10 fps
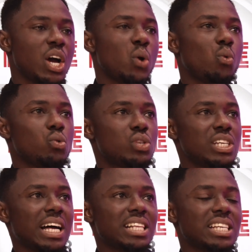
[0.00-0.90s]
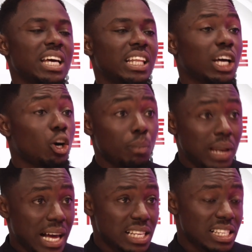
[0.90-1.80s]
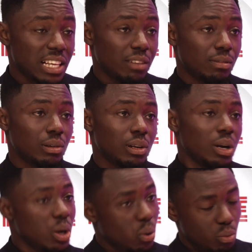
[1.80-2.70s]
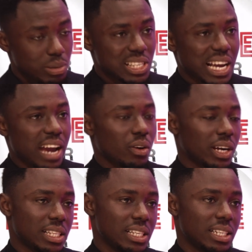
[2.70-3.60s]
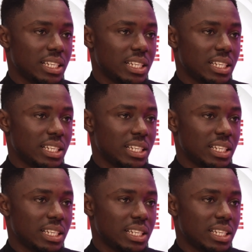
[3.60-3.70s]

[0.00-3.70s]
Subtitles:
we will see that the compliance level will be skyrocketed.